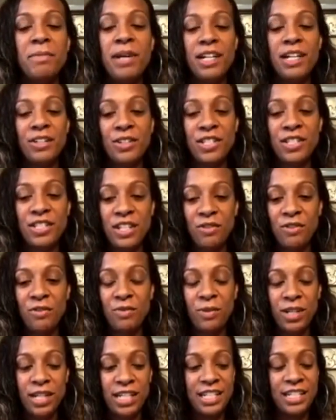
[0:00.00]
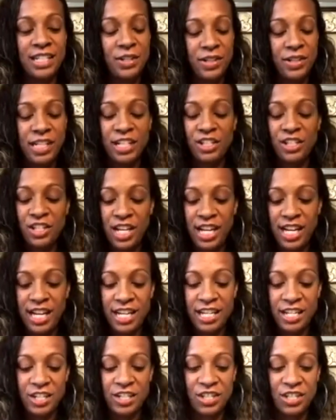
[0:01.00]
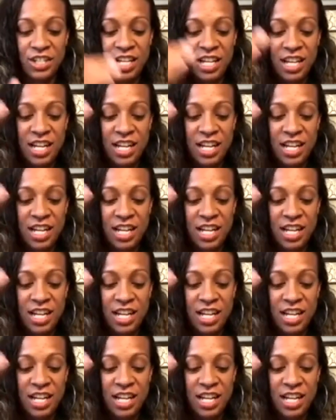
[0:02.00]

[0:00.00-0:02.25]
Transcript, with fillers: Microsoft Word so I could change,